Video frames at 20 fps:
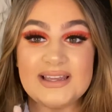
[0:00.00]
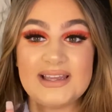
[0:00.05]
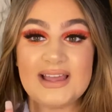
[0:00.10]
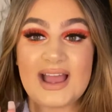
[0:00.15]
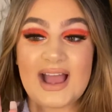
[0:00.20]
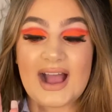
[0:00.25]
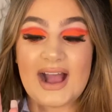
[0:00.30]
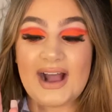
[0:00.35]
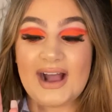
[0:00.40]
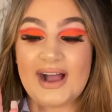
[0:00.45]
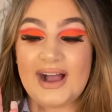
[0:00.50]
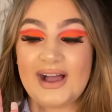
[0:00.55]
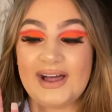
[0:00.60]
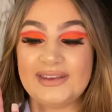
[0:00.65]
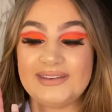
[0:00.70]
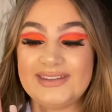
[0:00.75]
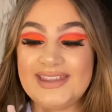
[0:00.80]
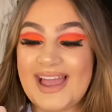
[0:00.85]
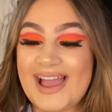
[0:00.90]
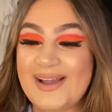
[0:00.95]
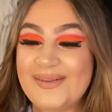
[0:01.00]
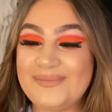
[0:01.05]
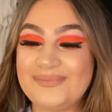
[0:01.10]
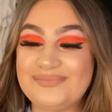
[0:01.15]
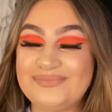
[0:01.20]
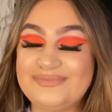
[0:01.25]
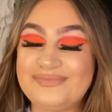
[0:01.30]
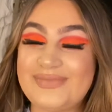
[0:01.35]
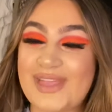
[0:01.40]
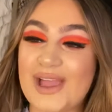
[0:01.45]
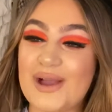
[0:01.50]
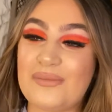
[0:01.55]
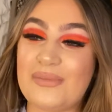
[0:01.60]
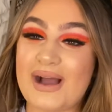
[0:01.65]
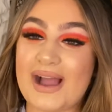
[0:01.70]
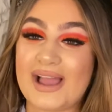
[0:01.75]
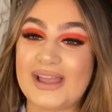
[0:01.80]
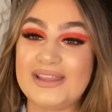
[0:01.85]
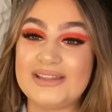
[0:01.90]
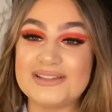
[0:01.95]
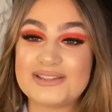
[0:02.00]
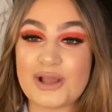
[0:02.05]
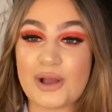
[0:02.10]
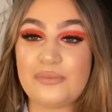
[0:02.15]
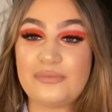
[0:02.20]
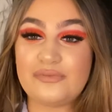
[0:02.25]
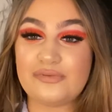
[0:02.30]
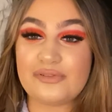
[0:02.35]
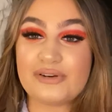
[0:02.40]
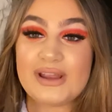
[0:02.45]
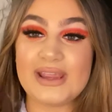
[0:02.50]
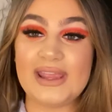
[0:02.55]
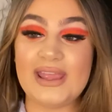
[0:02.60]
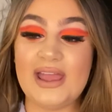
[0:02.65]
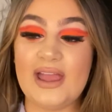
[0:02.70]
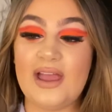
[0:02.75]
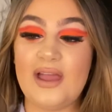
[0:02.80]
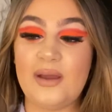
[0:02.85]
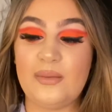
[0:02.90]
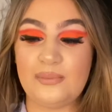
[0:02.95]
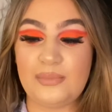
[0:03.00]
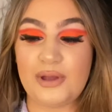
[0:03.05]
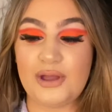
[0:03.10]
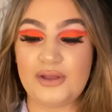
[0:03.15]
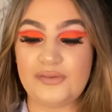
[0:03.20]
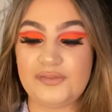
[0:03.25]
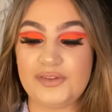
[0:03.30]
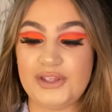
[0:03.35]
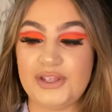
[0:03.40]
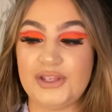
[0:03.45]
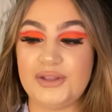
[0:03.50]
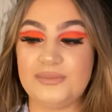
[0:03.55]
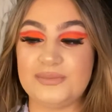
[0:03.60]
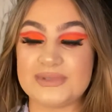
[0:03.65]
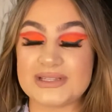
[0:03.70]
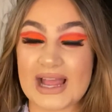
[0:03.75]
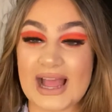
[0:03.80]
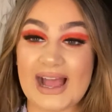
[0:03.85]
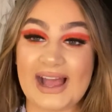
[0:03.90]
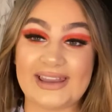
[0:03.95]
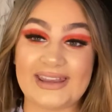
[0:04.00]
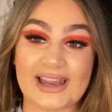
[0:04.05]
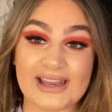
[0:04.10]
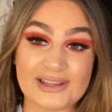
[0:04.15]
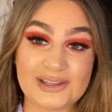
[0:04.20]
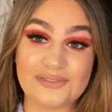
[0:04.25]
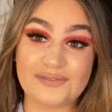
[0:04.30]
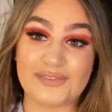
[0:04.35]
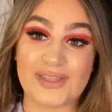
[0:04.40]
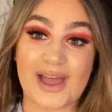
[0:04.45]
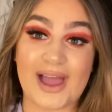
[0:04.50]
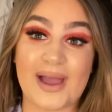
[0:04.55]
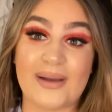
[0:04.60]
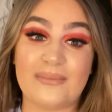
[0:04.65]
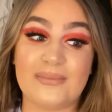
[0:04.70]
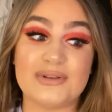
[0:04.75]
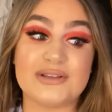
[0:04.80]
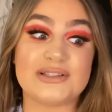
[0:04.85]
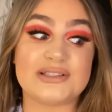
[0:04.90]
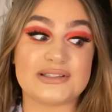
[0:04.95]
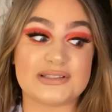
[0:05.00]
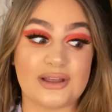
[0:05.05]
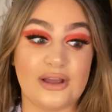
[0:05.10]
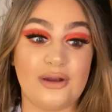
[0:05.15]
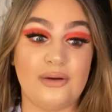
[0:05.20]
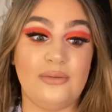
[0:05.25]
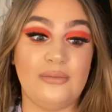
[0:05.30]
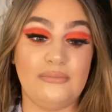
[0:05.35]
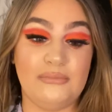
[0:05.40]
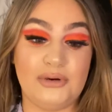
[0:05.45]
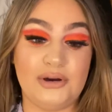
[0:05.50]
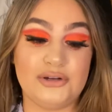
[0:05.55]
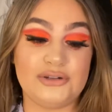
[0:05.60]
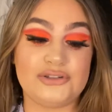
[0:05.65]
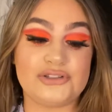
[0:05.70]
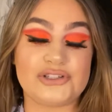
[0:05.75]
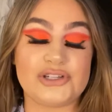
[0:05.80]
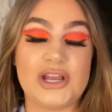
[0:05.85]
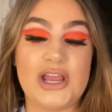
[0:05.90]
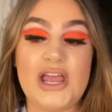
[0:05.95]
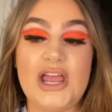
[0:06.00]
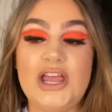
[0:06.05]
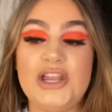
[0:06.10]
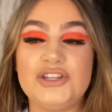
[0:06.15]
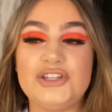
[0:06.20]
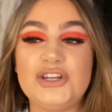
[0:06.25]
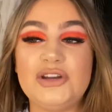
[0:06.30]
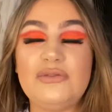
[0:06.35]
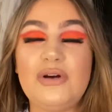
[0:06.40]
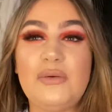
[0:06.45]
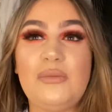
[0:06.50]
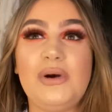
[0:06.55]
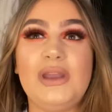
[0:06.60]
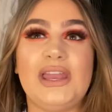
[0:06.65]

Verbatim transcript: And yeah. They are my top three perfumes. And I love them so much. Do you know what one I